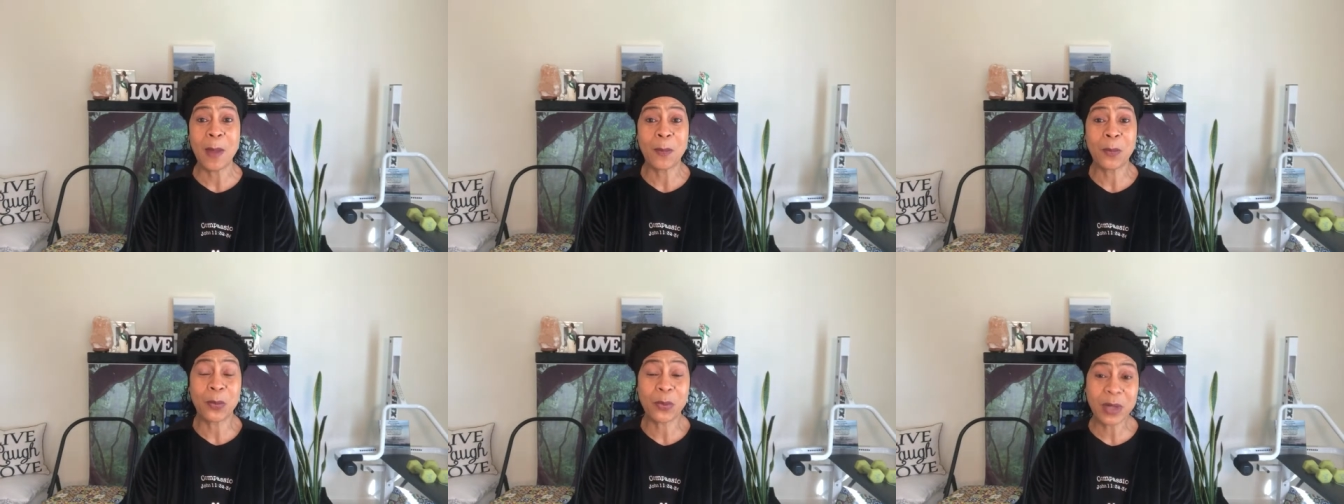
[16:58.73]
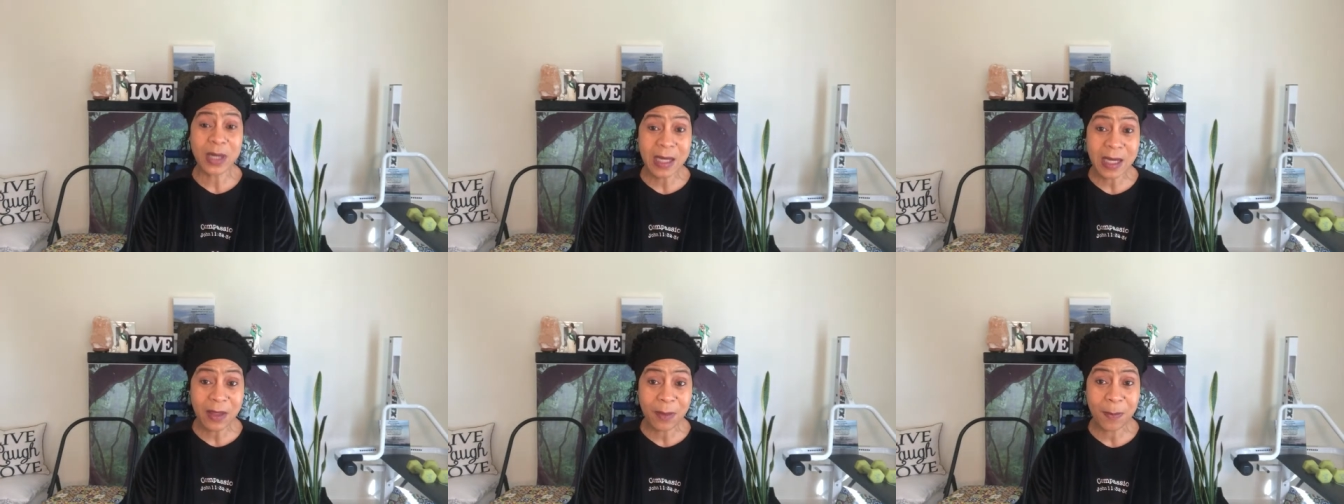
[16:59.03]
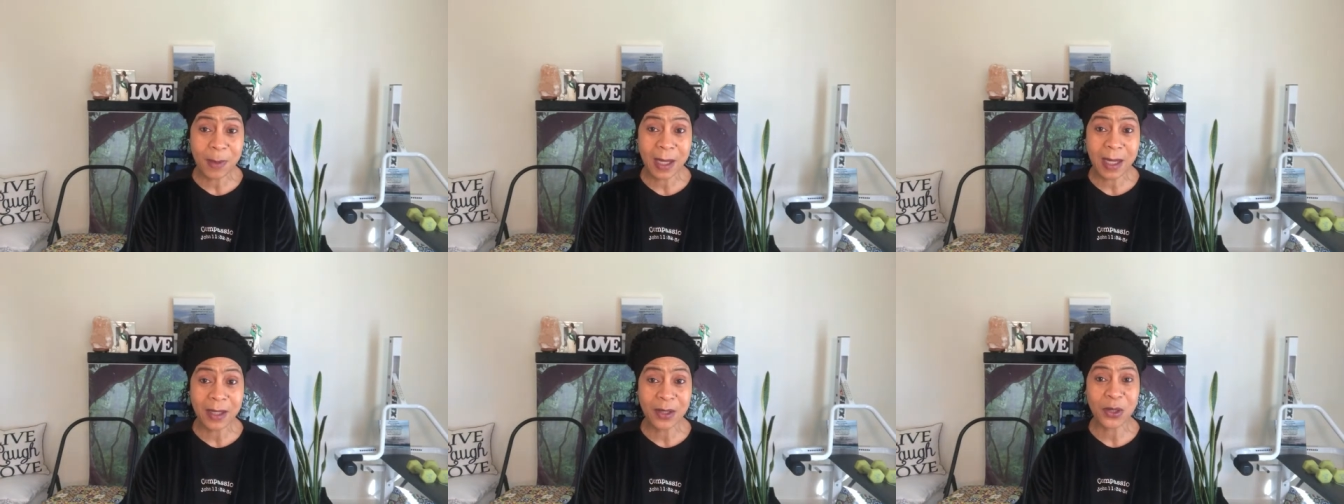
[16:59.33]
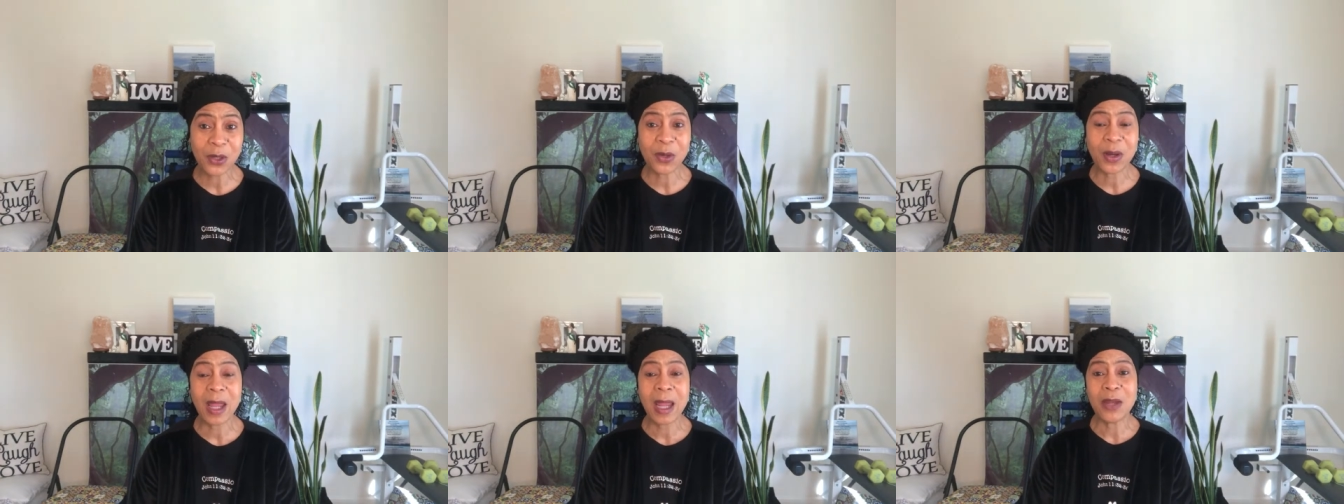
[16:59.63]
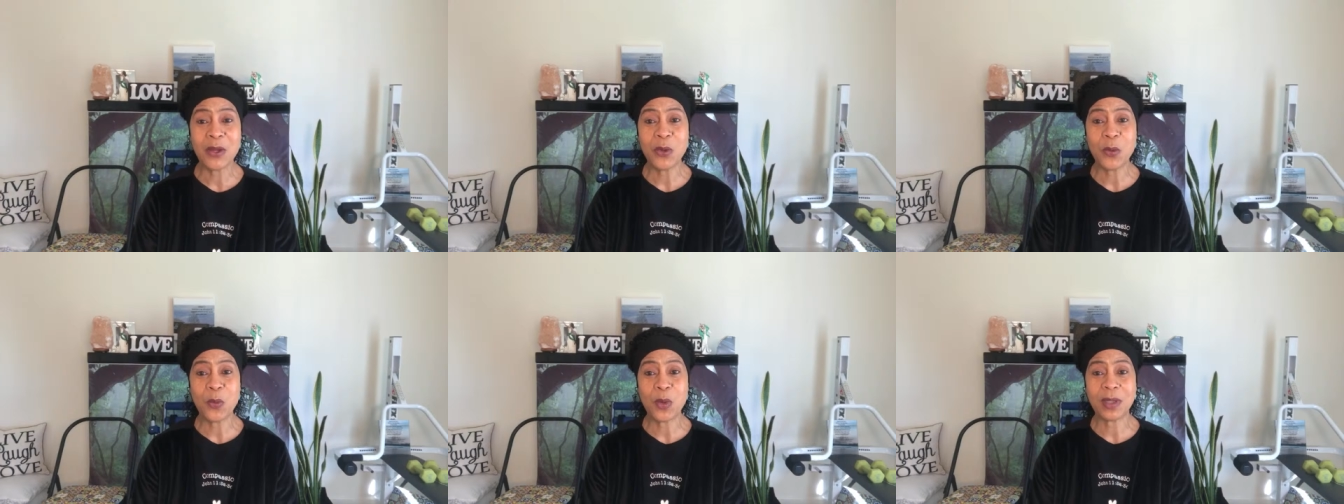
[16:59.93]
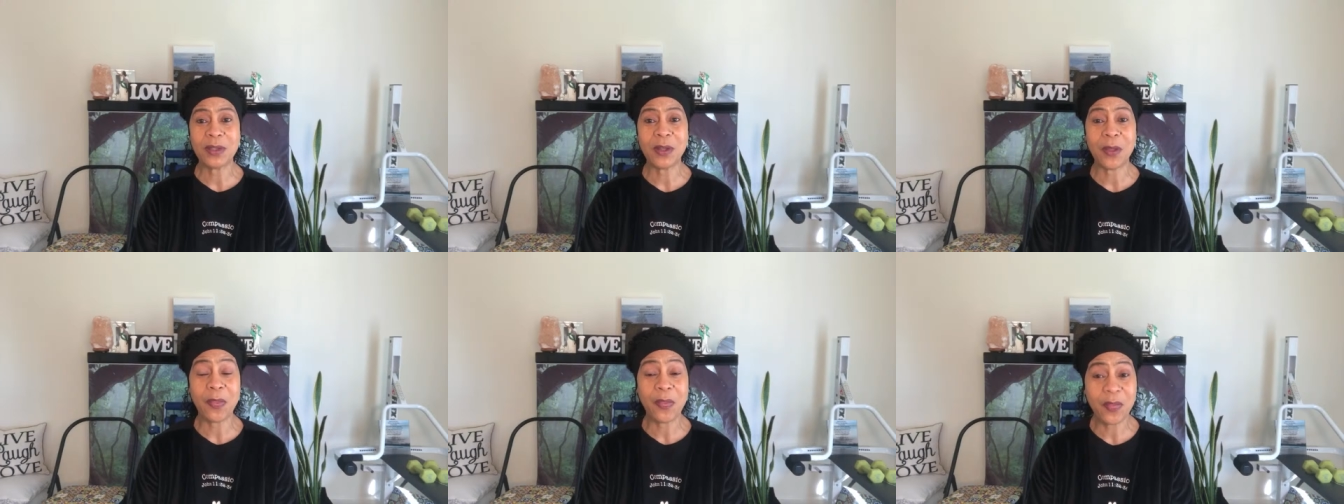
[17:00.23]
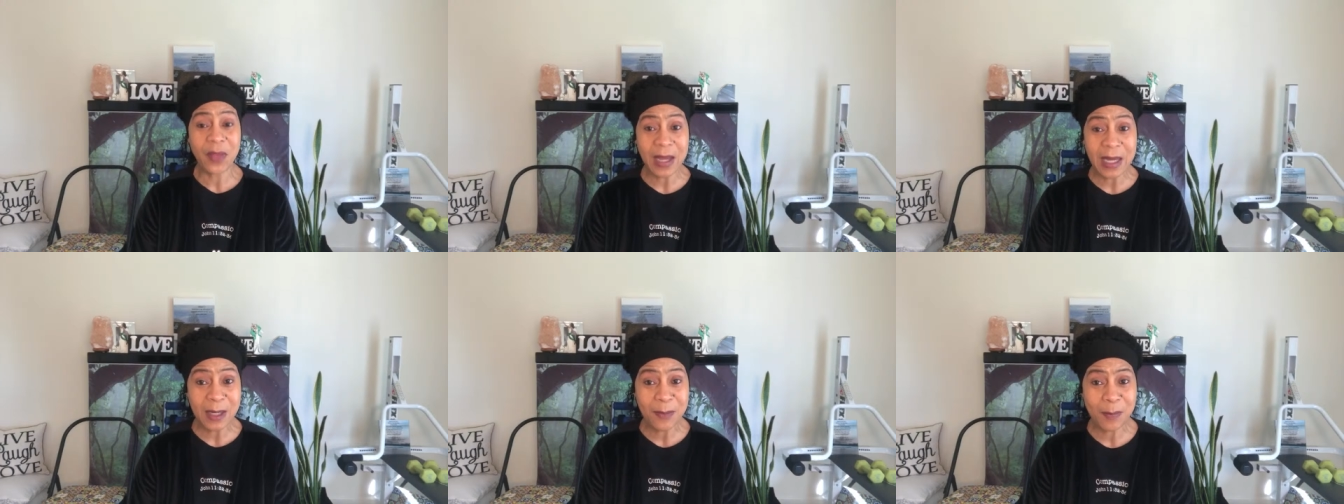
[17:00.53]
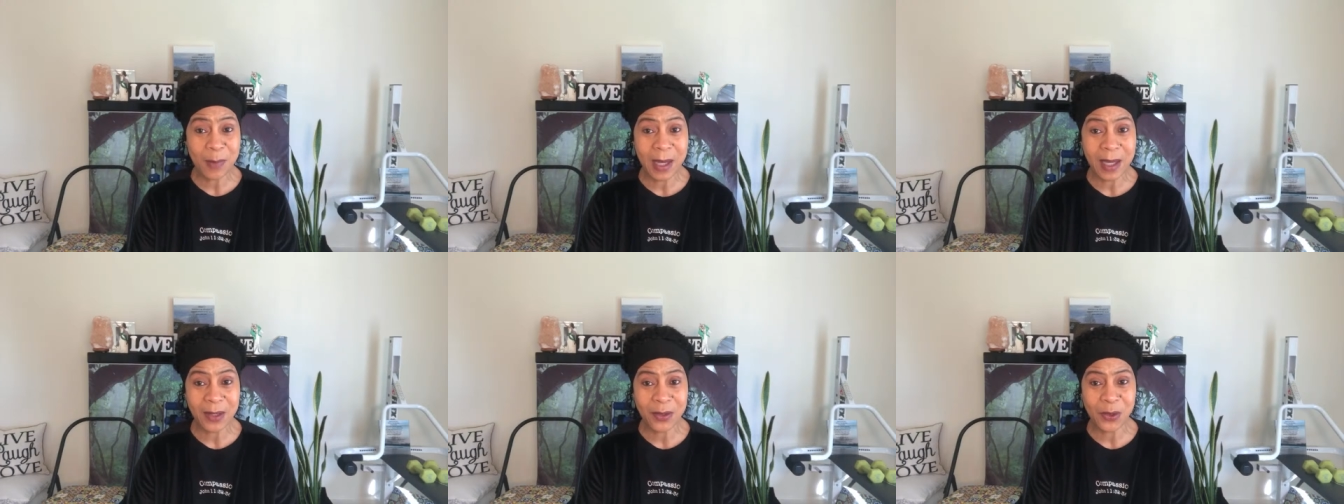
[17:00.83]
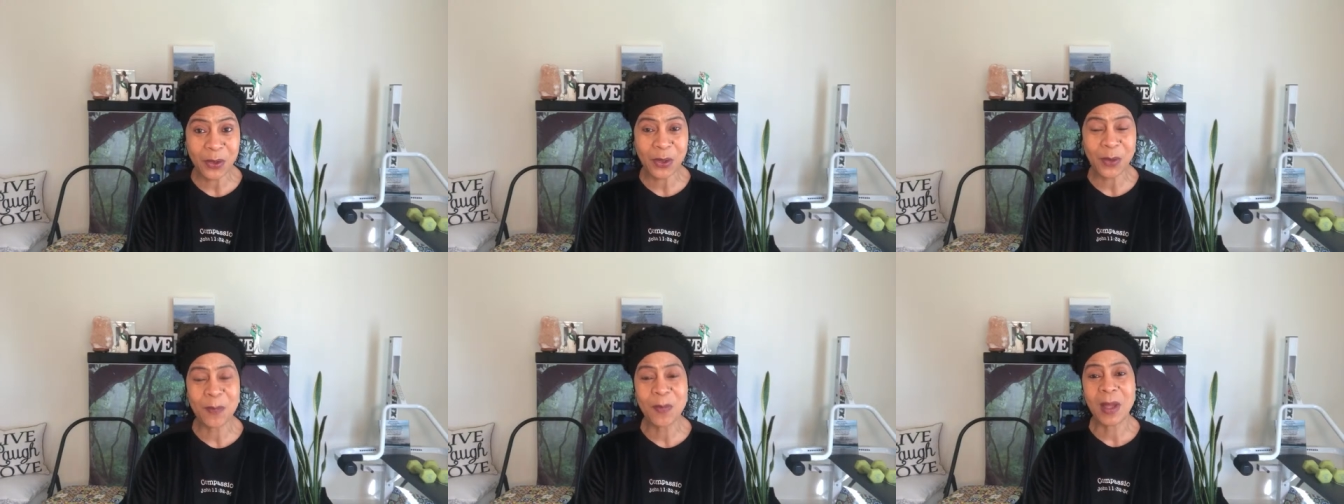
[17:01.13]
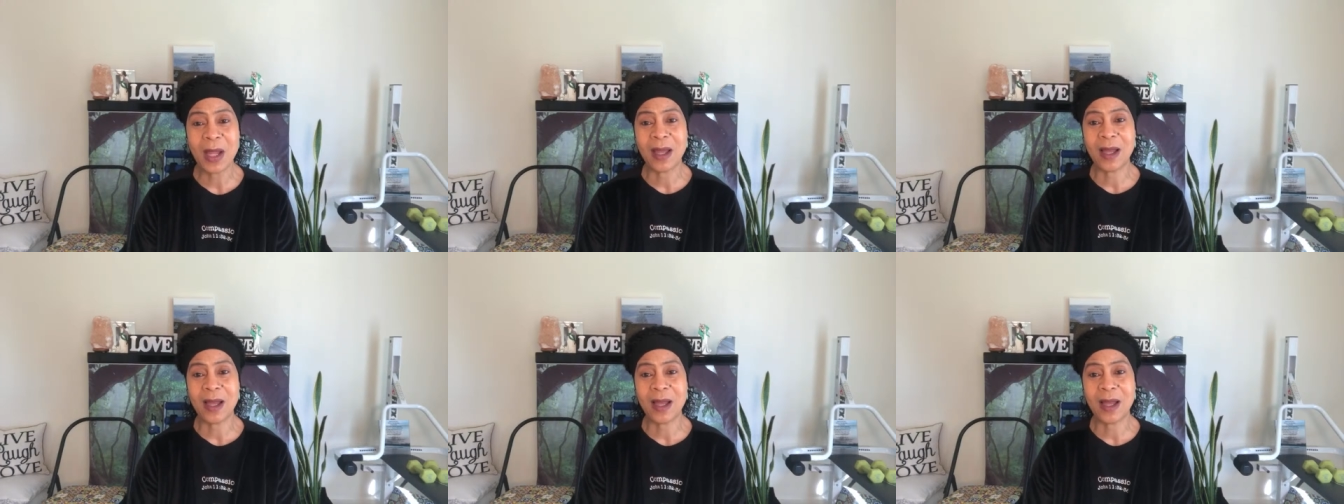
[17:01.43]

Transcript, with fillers: breathe better, you want to think better,